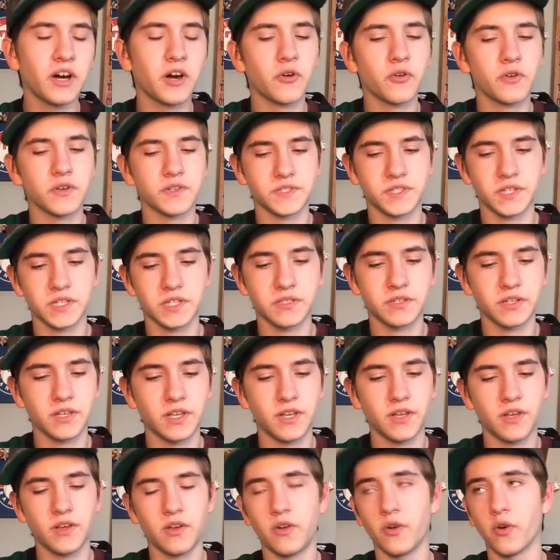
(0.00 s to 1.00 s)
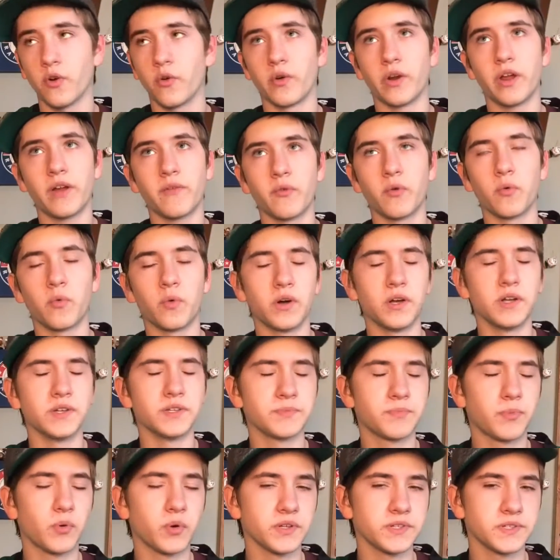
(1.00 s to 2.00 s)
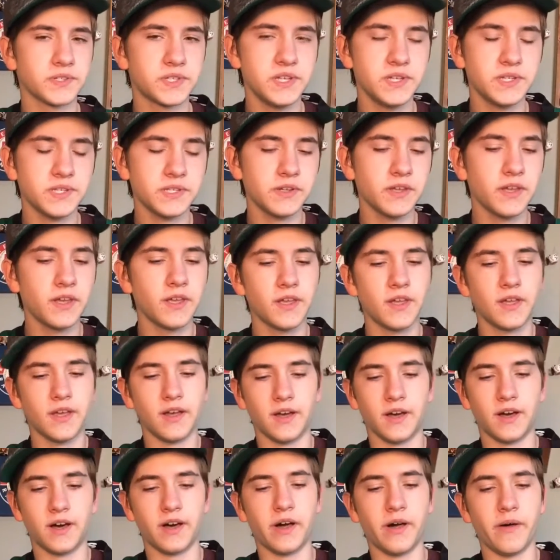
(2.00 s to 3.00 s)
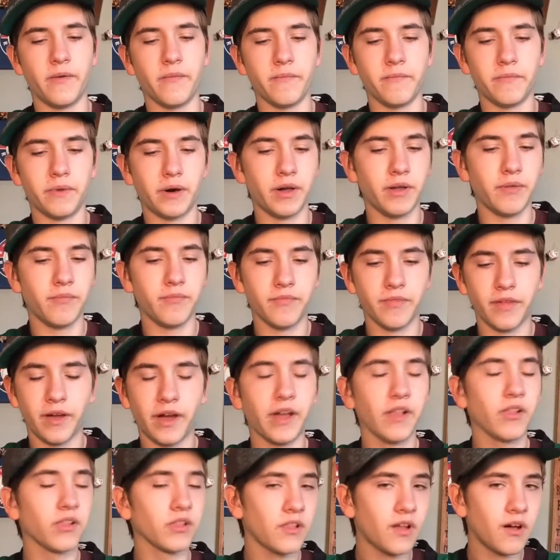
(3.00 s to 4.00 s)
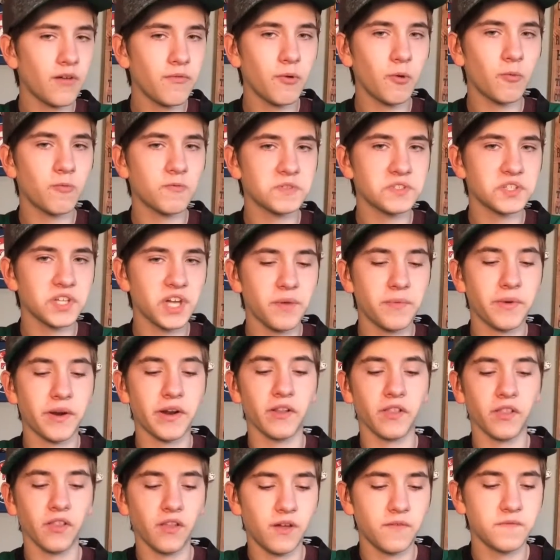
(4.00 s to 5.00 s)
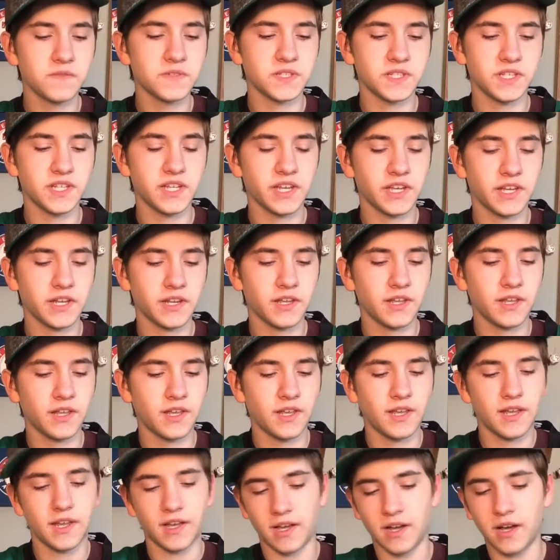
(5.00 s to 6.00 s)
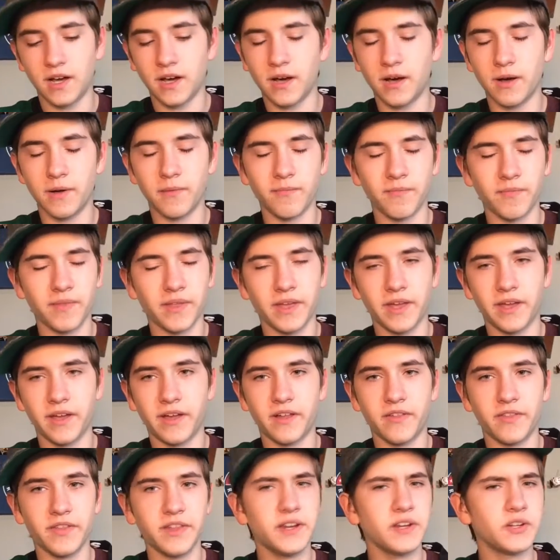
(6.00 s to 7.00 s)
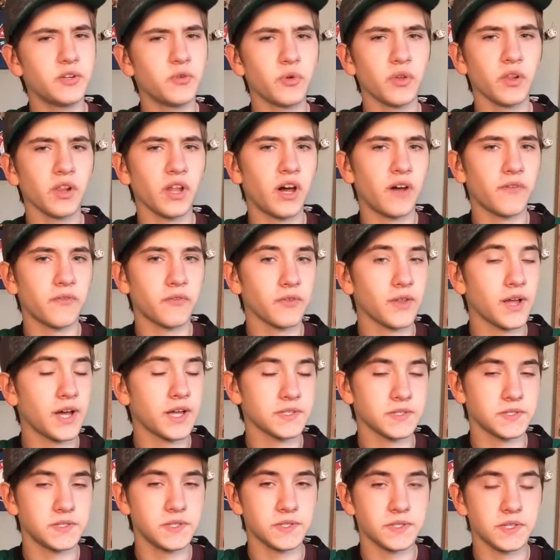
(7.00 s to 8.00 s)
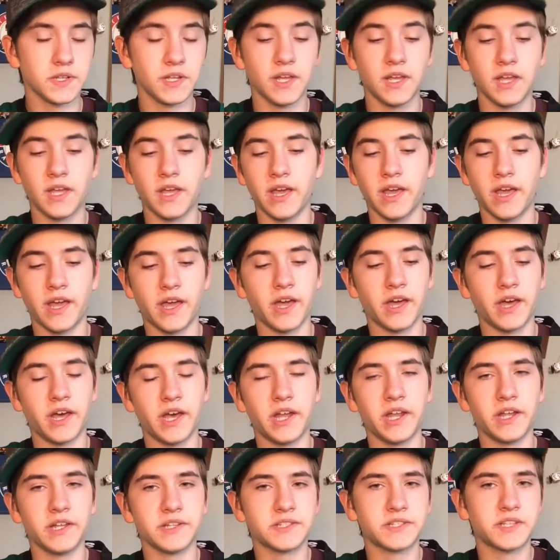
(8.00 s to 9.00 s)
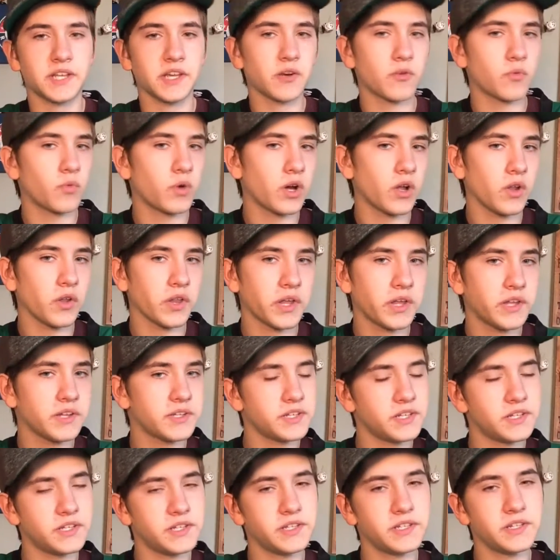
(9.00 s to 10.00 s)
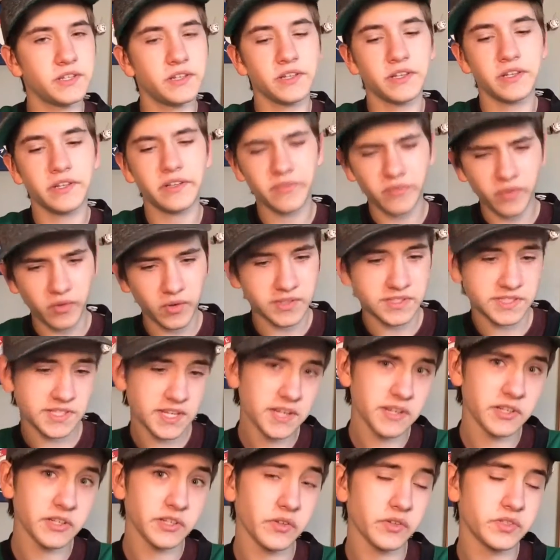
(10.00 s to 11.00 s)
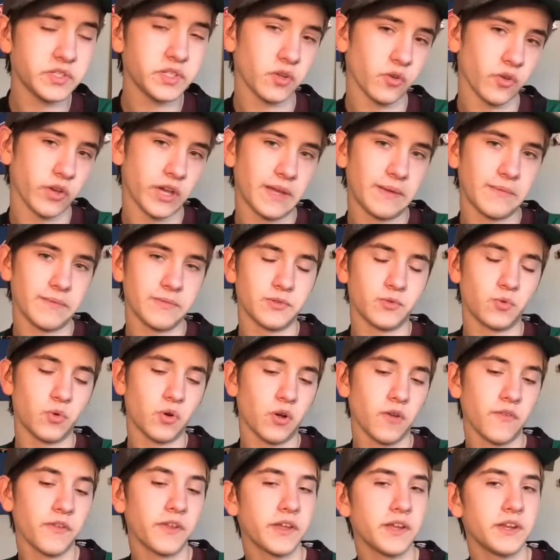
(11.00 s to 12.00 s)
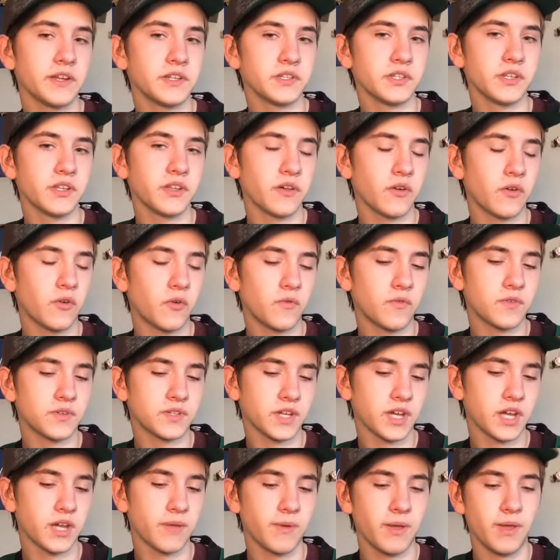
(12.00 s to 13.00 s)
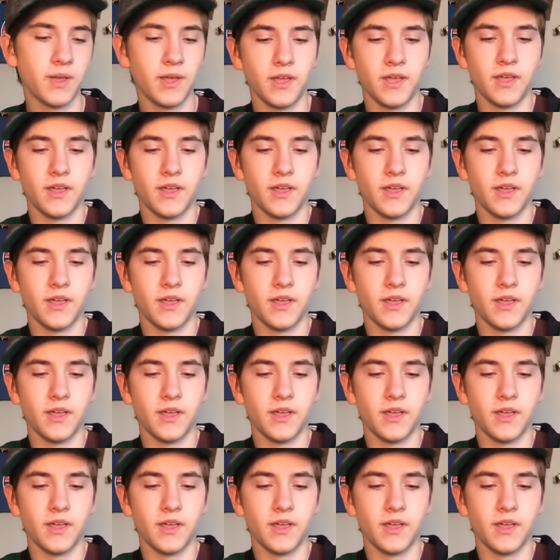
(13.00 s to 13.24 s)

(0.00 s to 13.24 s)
106 or whatever it was, point season. Um, but I love overtime and I love seeing it. Um, and they didn't do a lot for last season. And it's taken a while to get it. Well, it's taken until game 12 to get into the overtime.